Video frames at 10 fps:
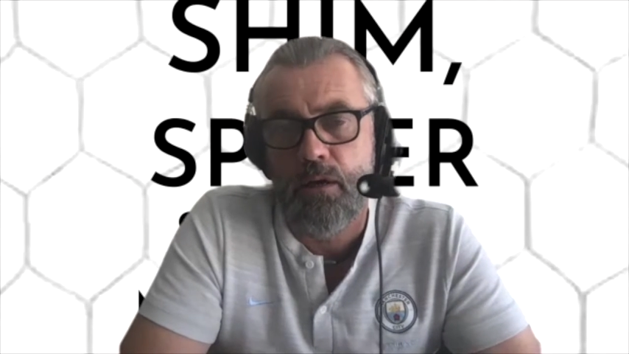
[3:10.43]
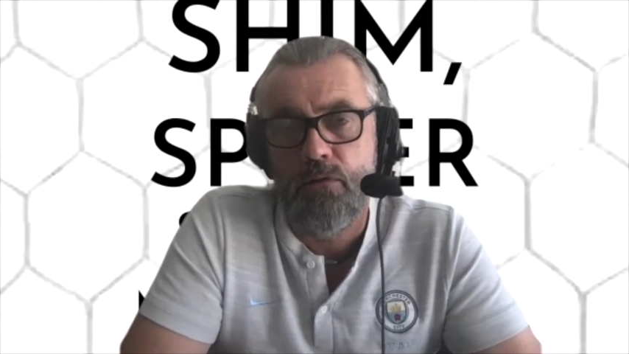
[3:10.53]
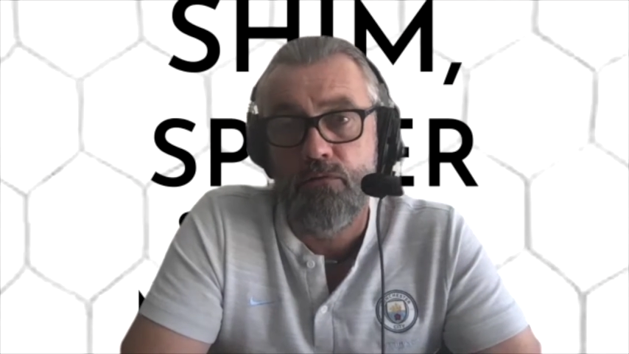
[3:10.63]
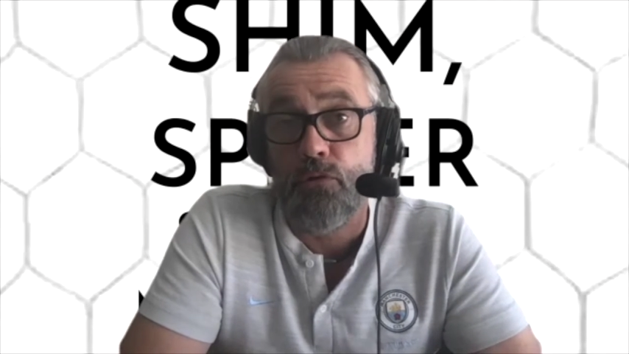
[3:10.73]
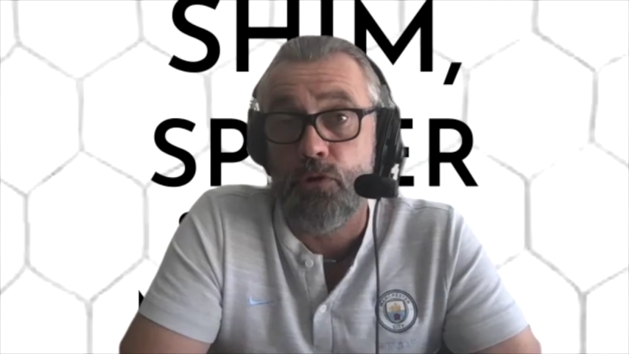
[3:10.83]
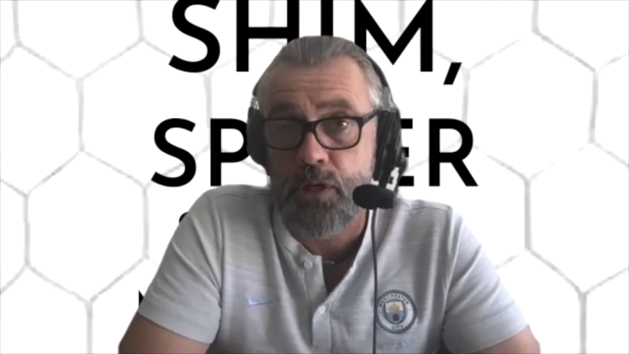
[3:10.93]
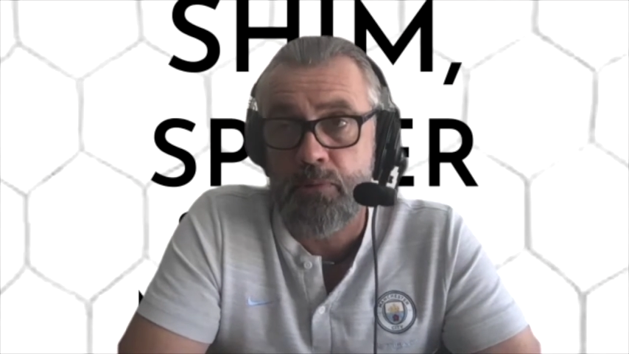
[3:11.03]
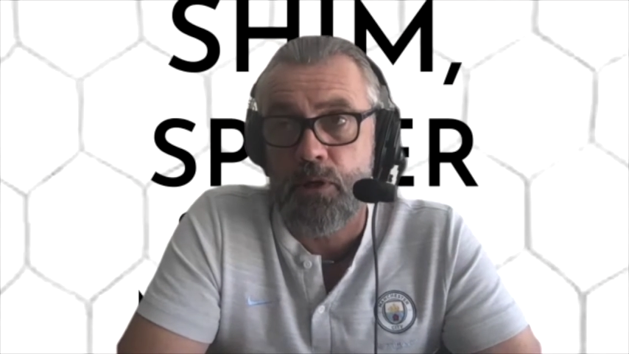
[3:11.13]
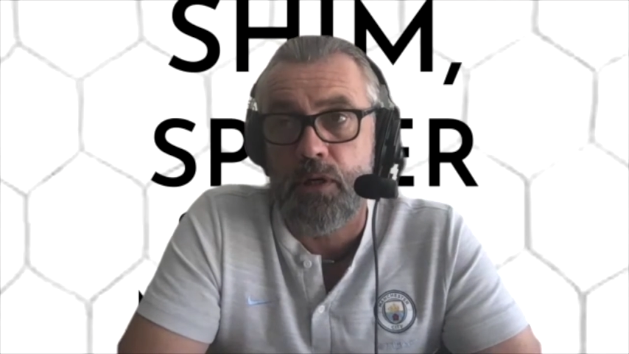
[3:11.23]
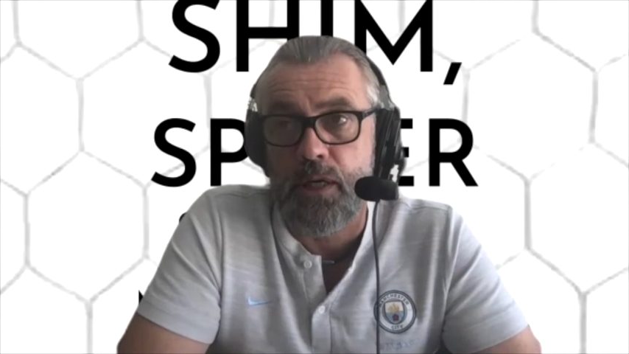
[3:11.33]
for the
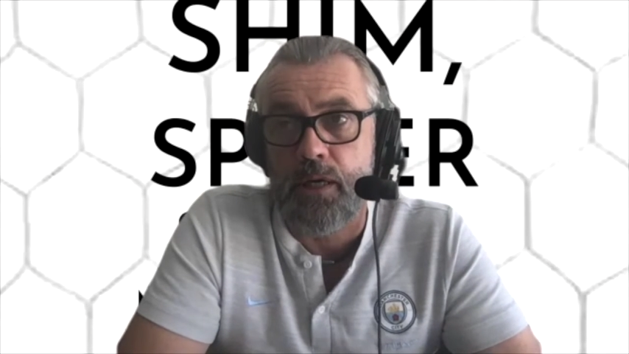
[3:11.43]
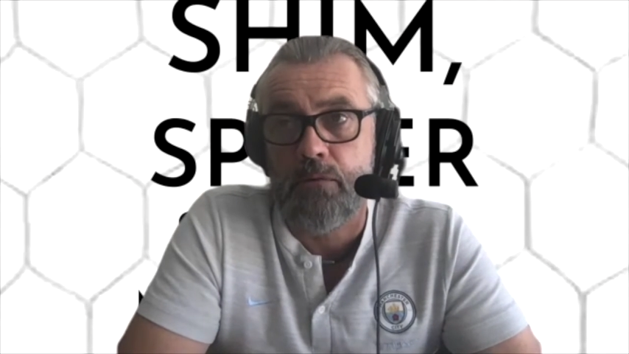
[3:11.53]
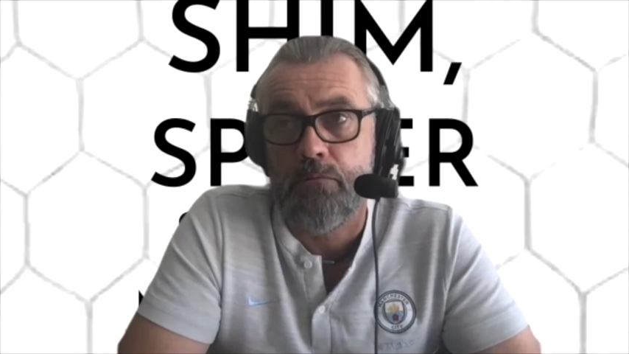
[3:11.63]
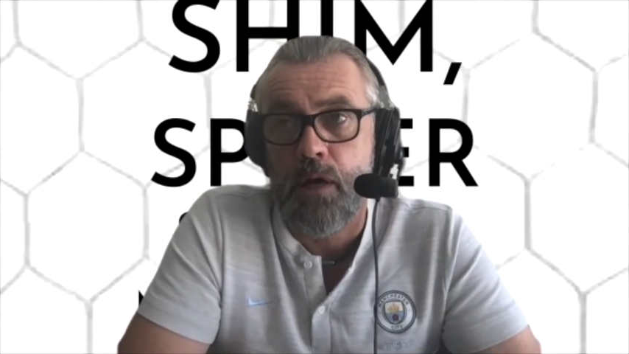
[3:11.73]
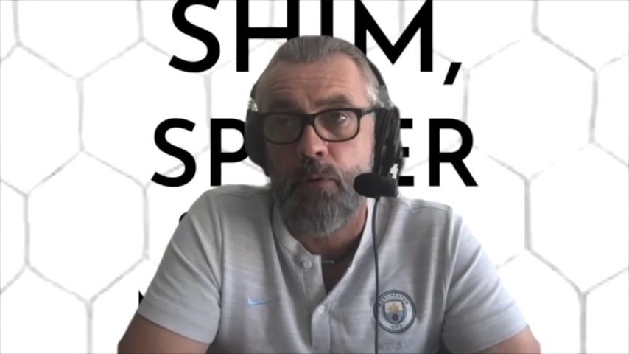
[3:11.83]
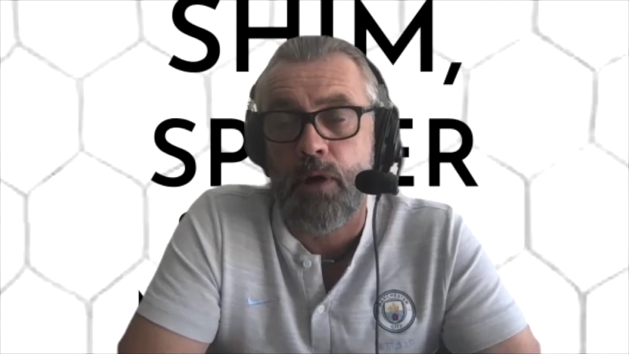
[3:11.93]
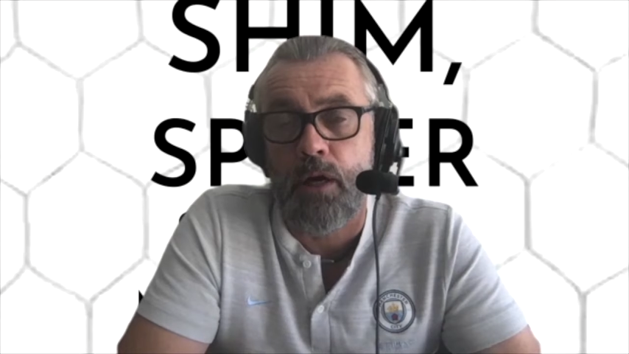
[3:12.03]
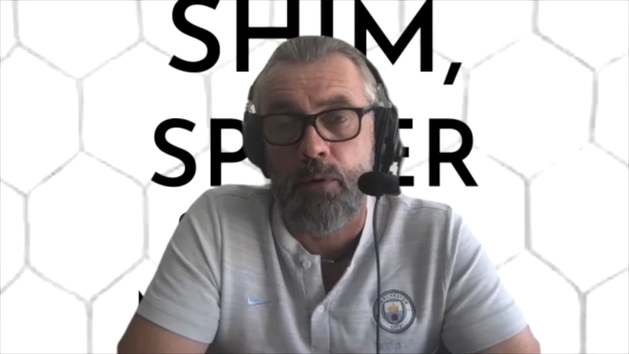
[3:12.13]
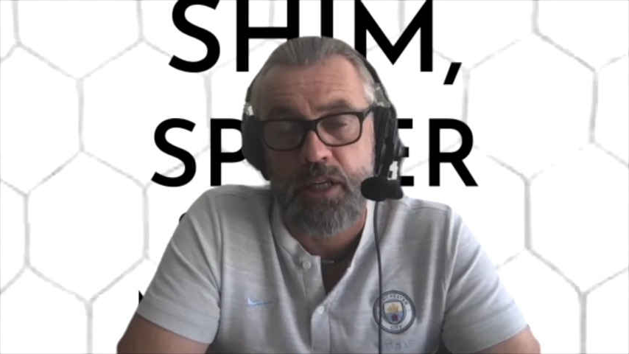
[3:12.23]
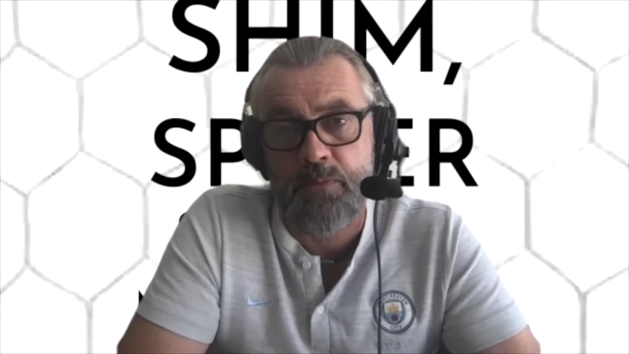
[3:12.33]
W League? Are we going
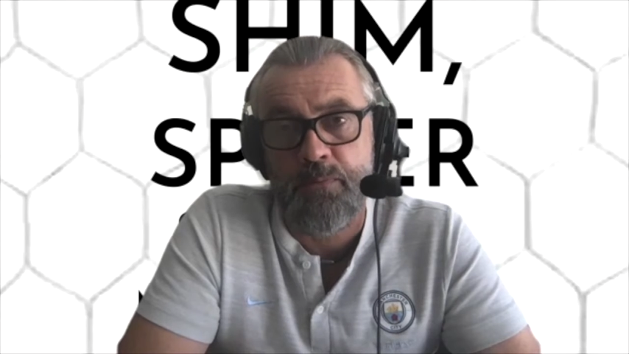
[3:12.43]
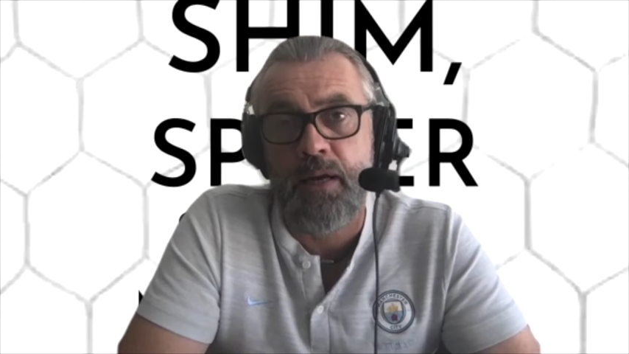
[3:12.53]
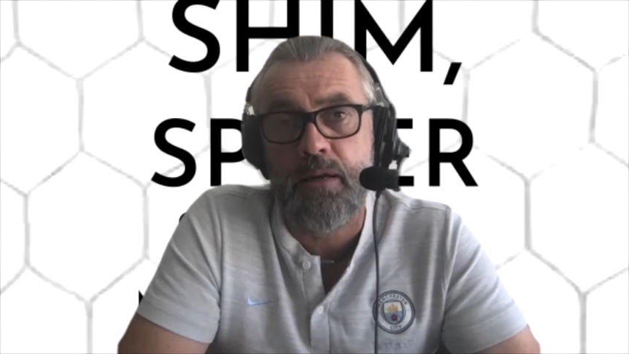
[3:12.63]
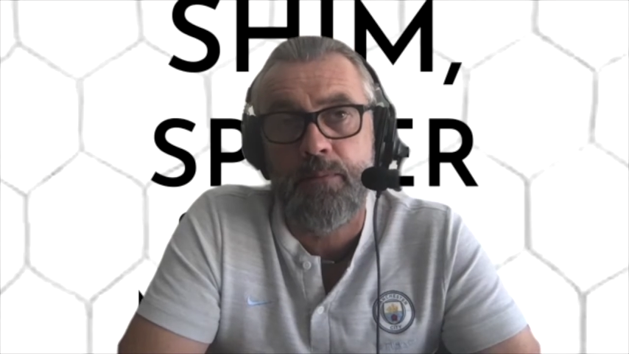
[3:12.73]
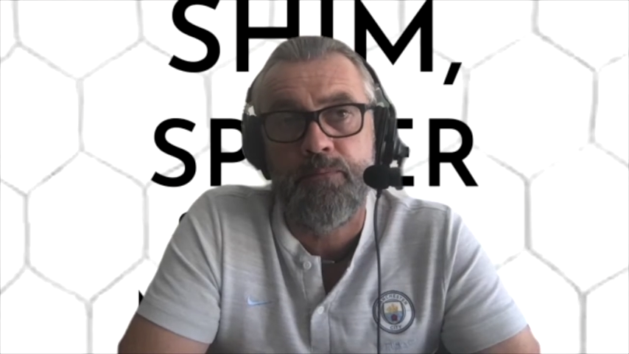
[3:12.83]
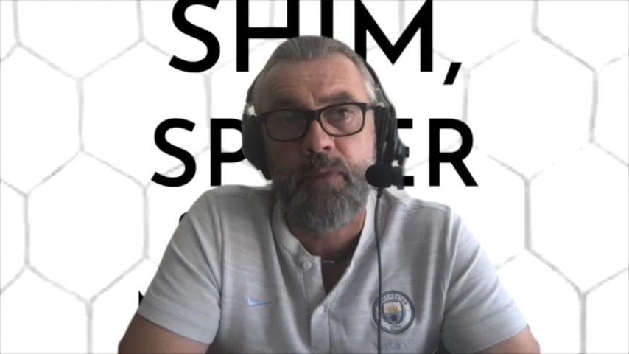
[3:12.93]
to expand it?